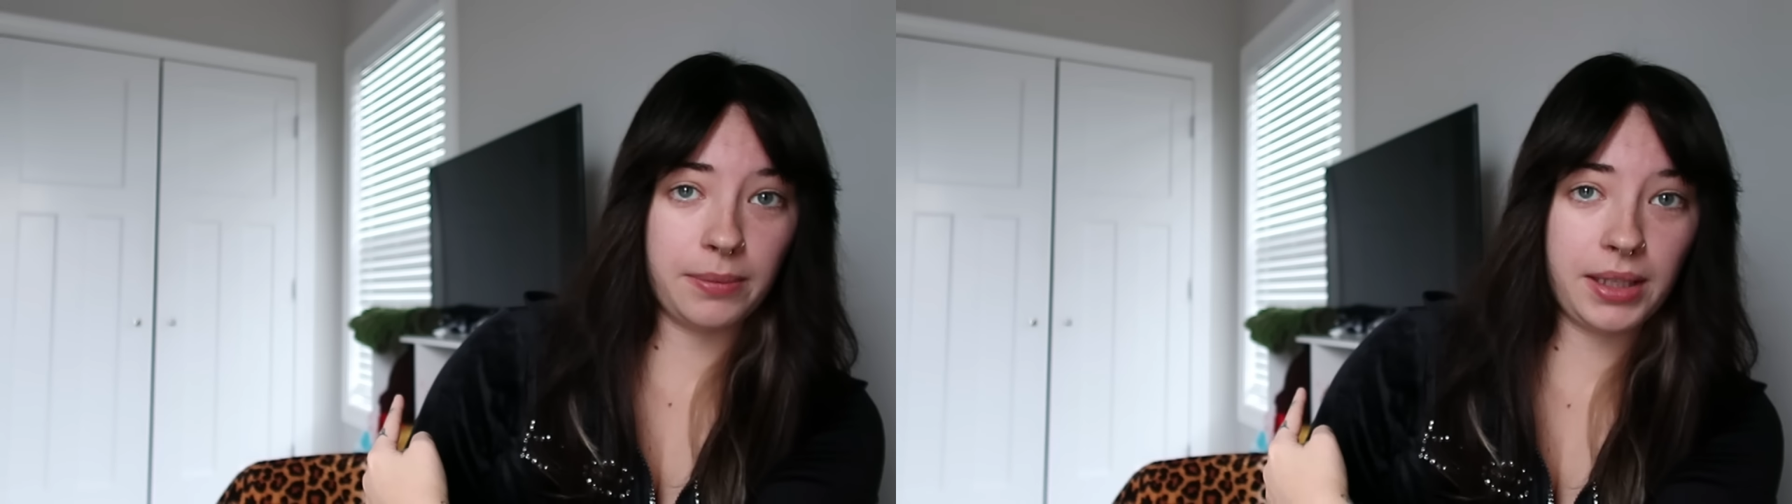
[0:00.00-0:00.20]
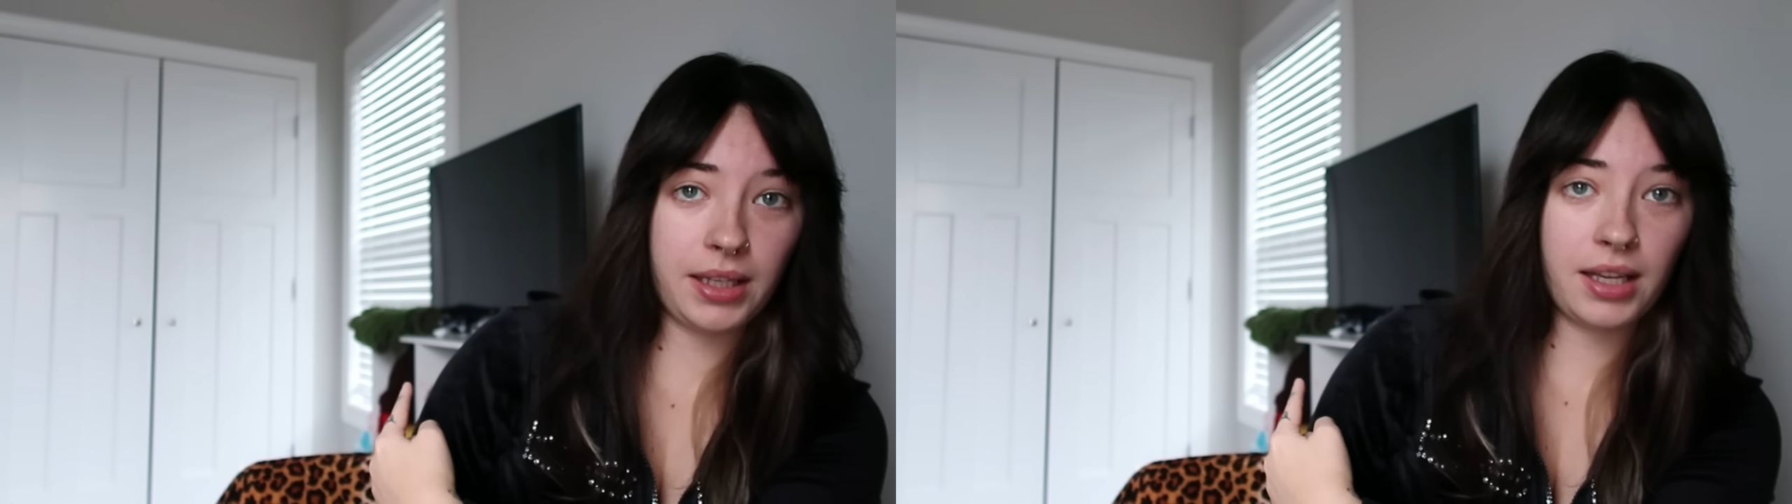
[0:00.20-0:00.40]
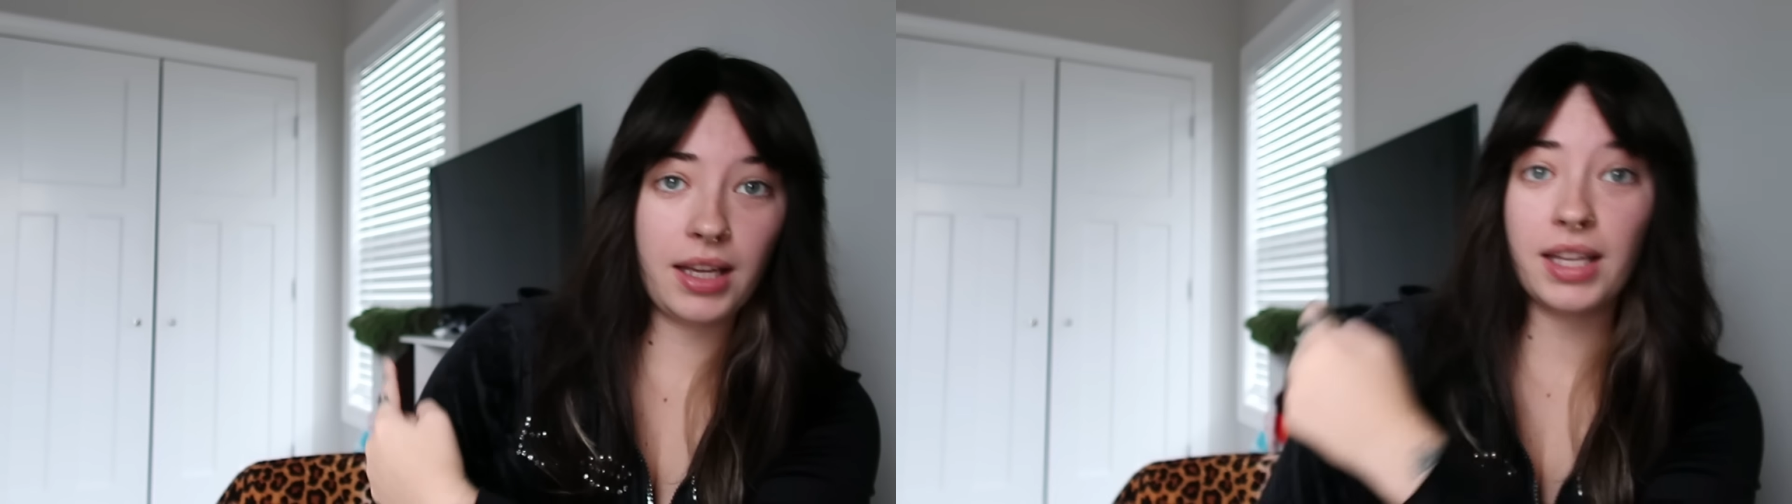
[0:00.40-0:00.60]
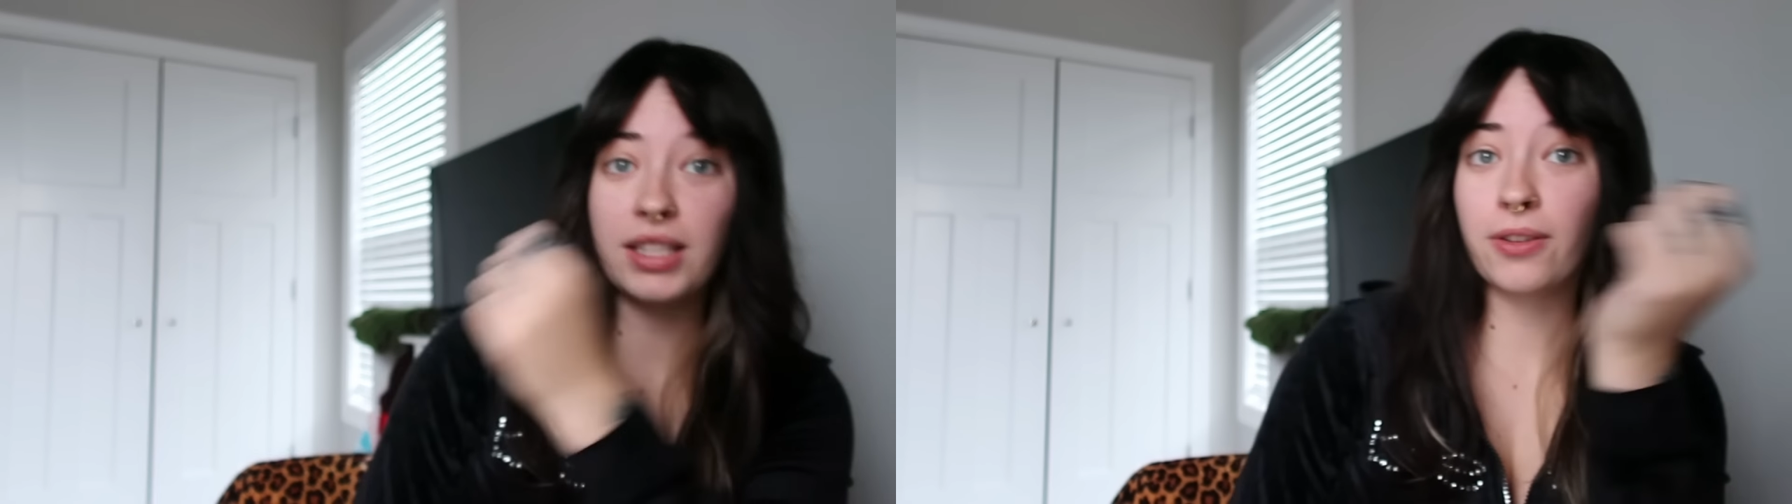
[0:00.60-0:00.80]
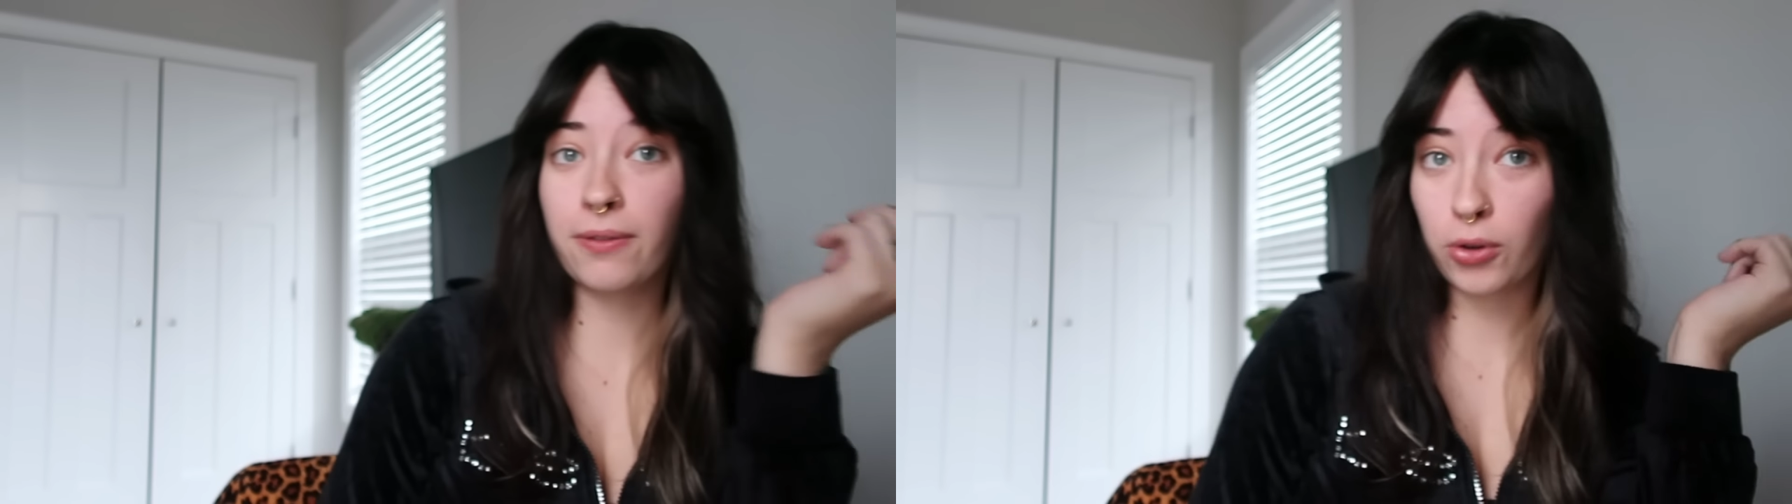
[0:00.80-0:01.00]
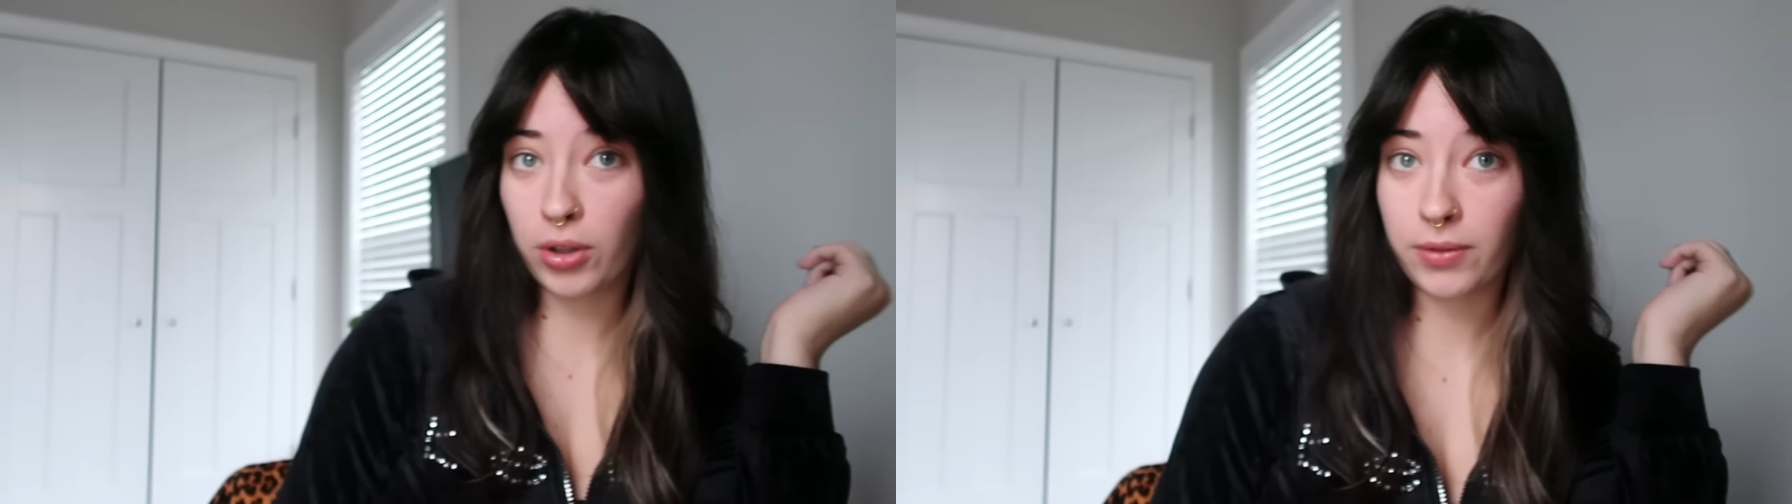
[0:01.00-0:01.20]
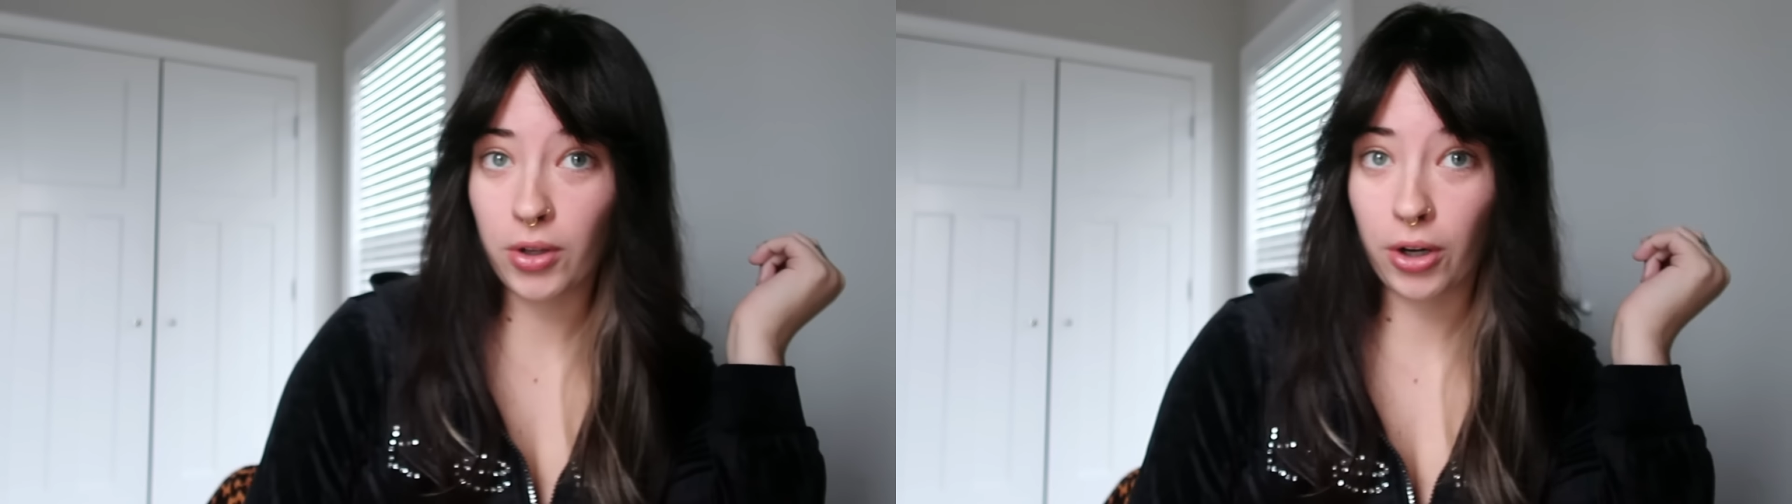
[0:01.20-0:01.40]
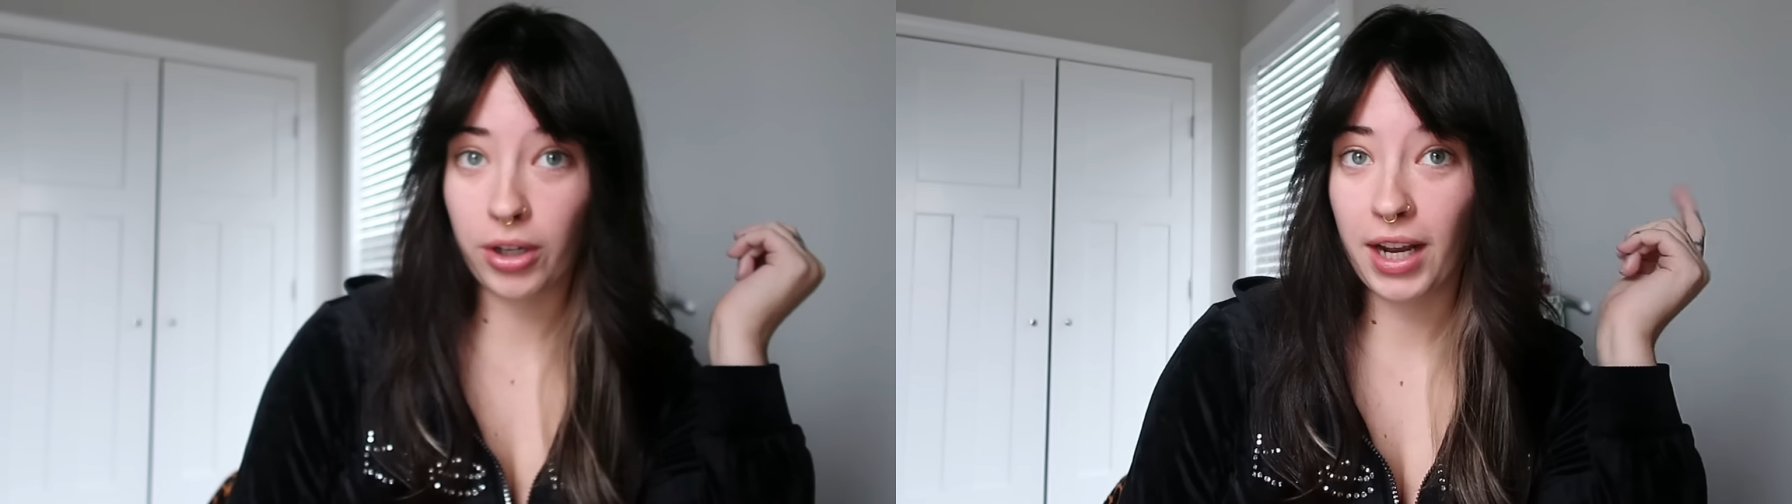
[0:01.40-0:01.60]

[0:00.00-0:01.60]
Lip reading: me is full of yarn.